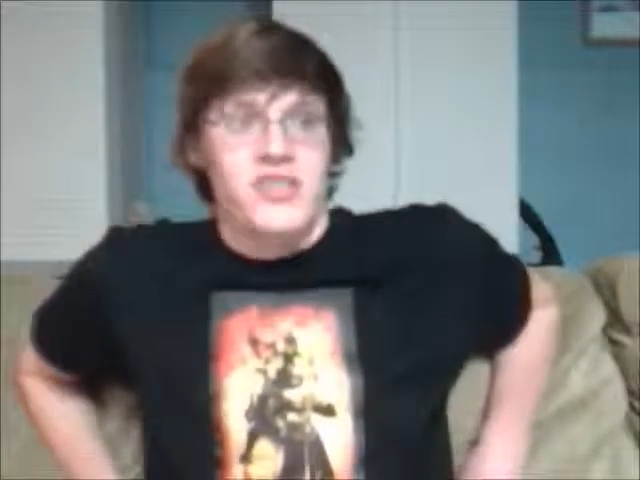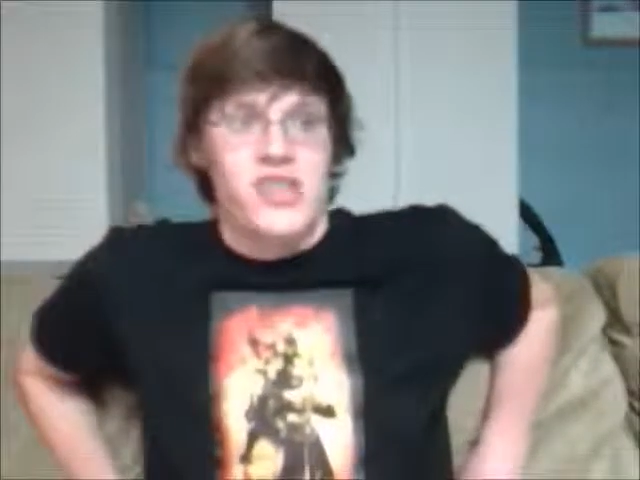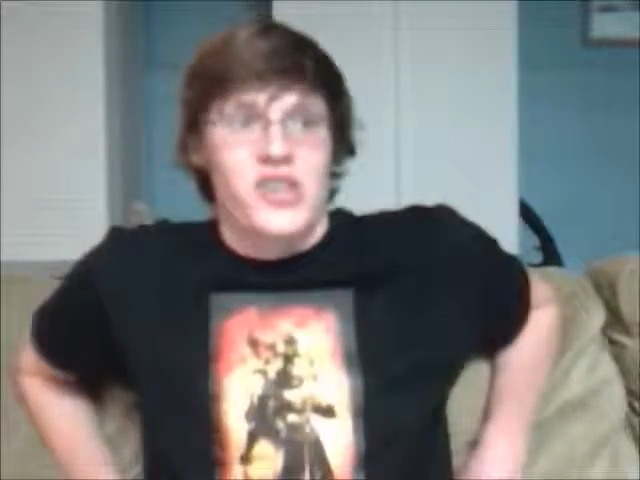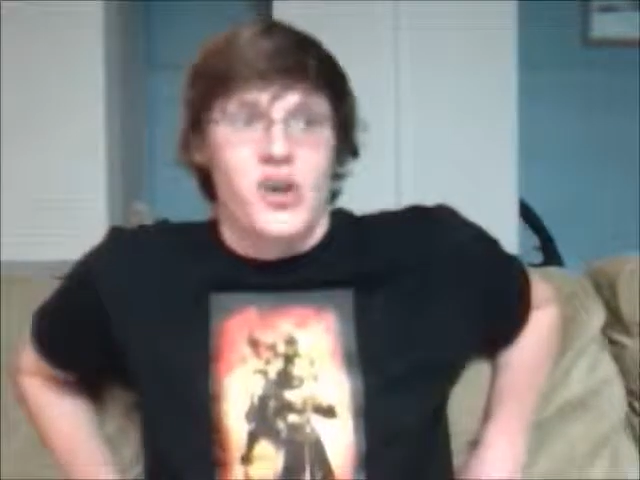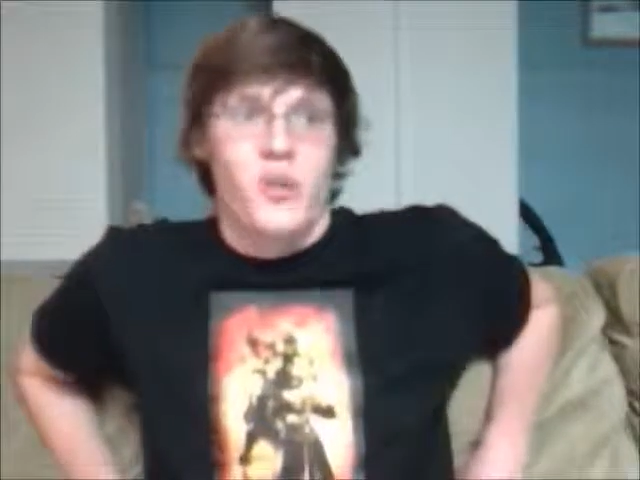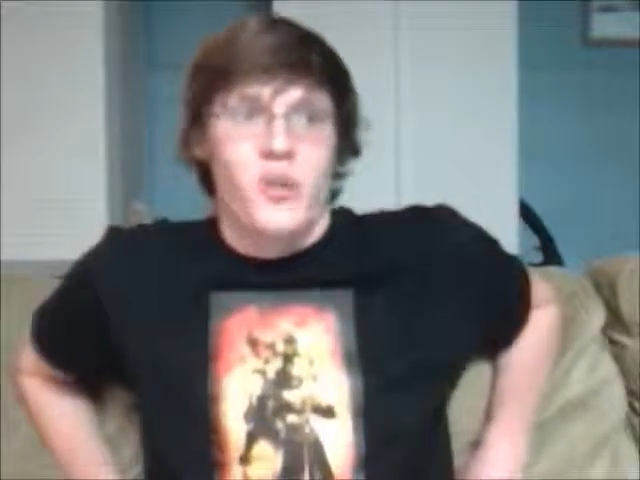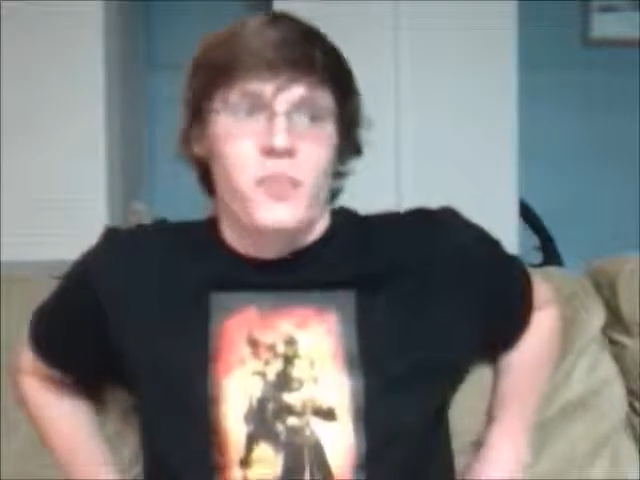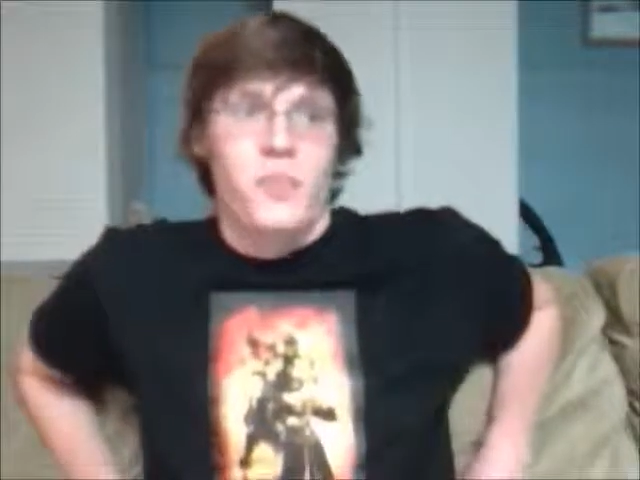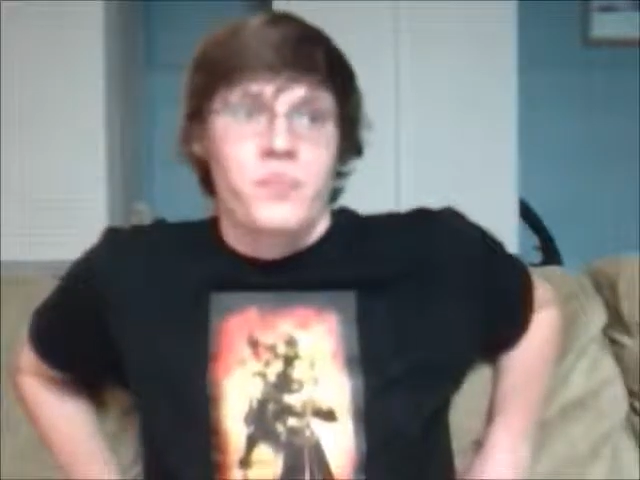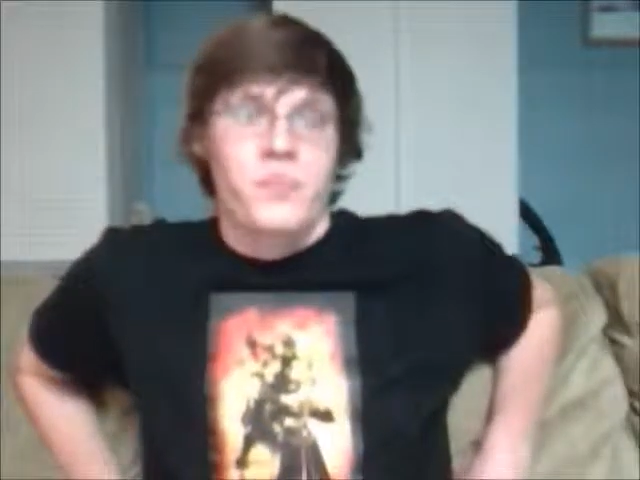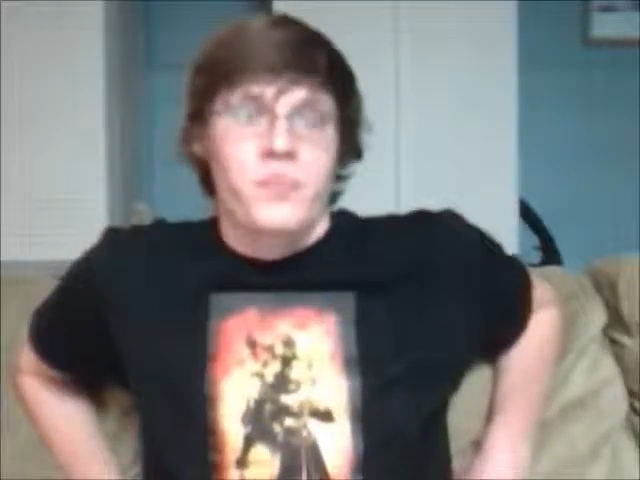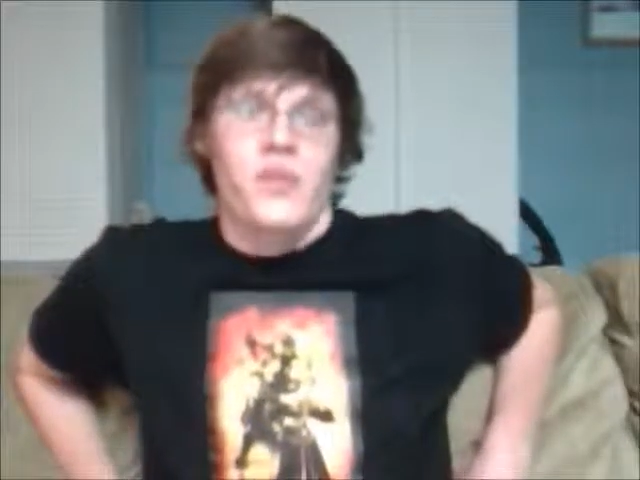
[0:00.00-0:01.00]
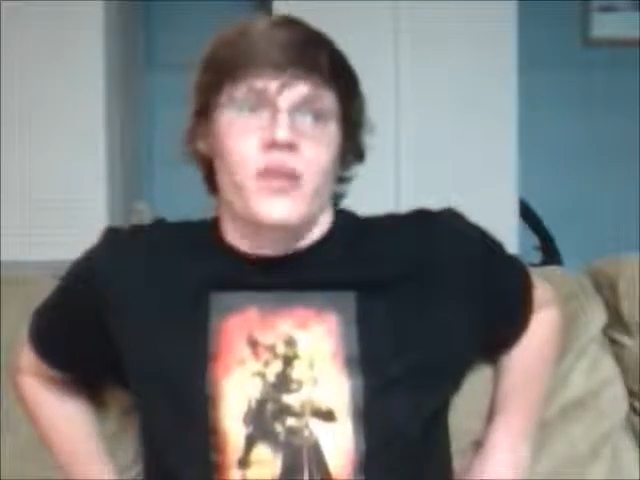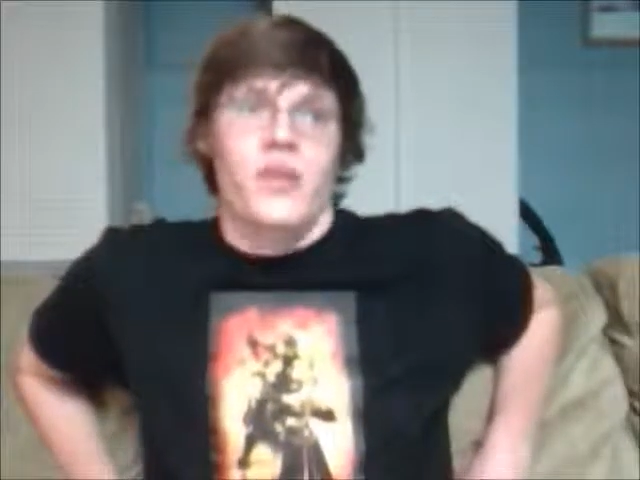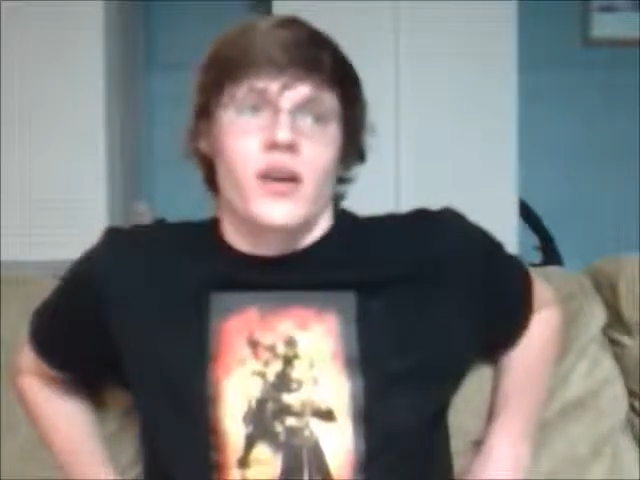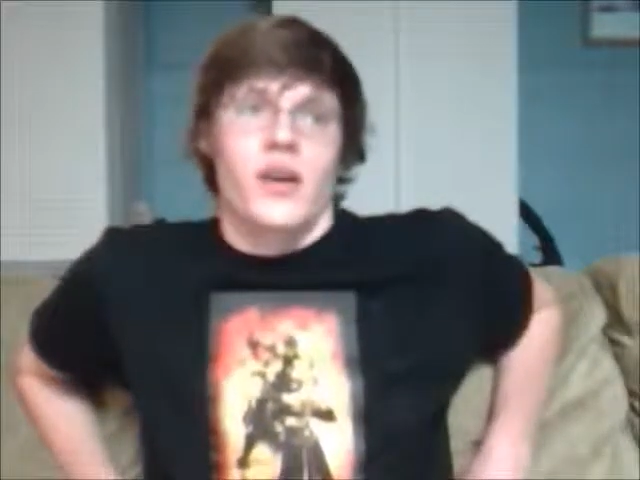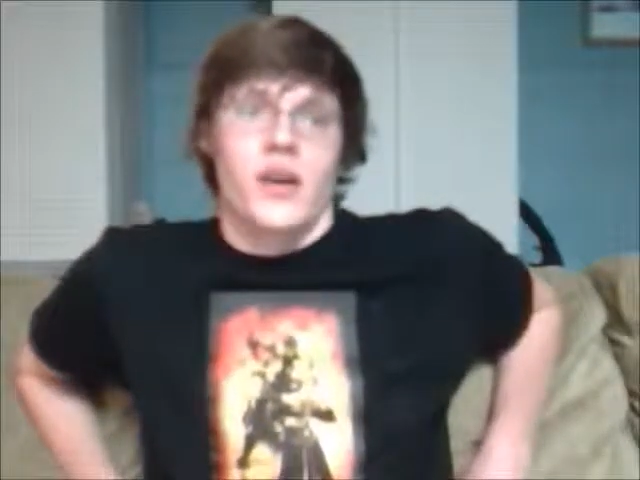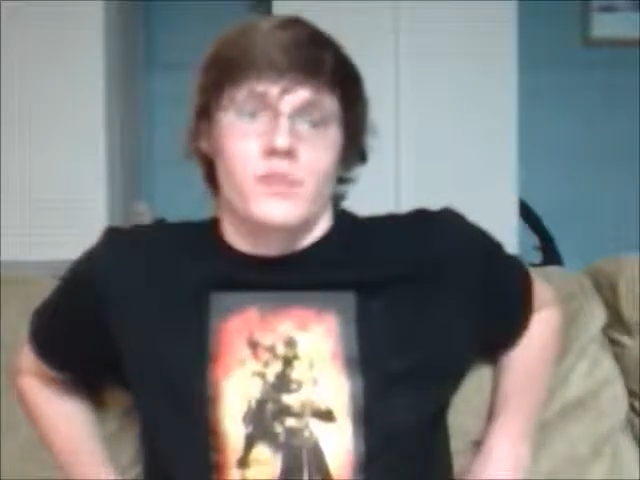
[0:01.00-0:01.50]
go,
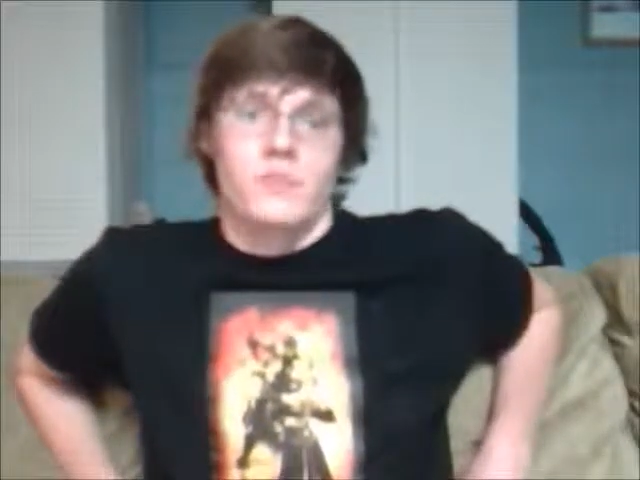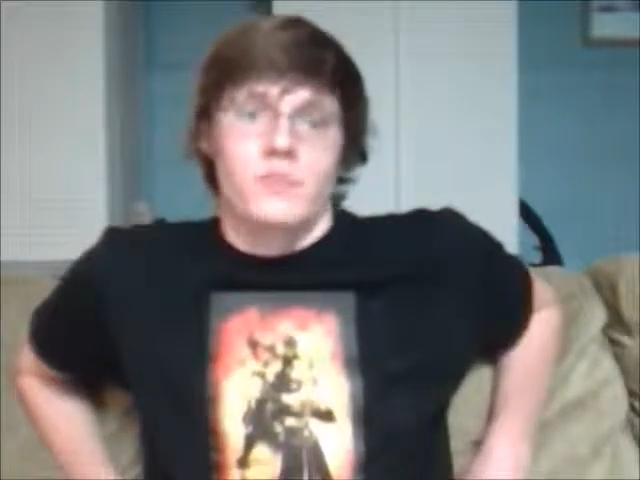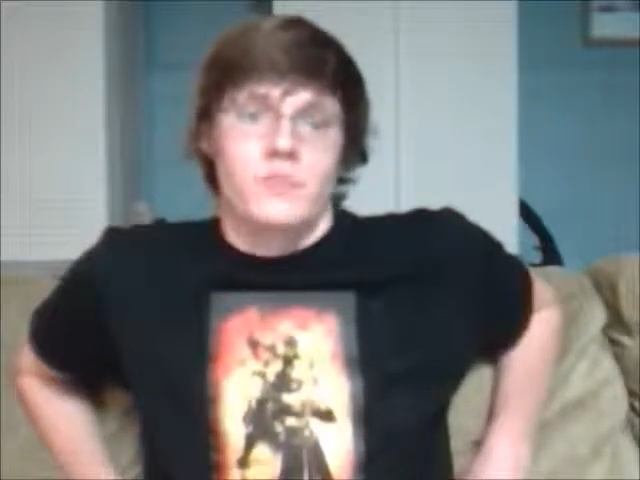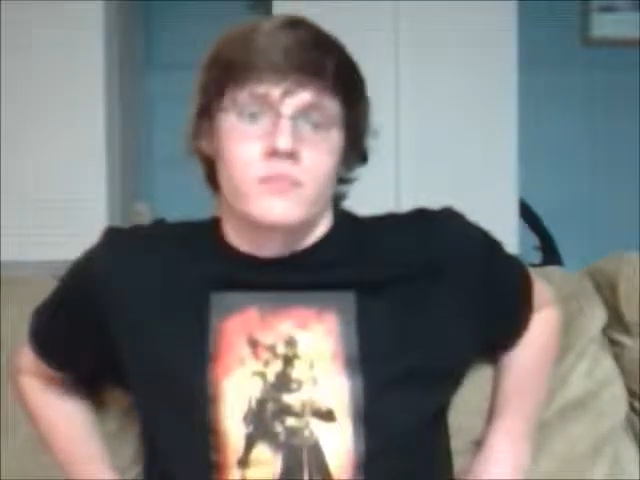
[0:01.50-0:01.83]
um,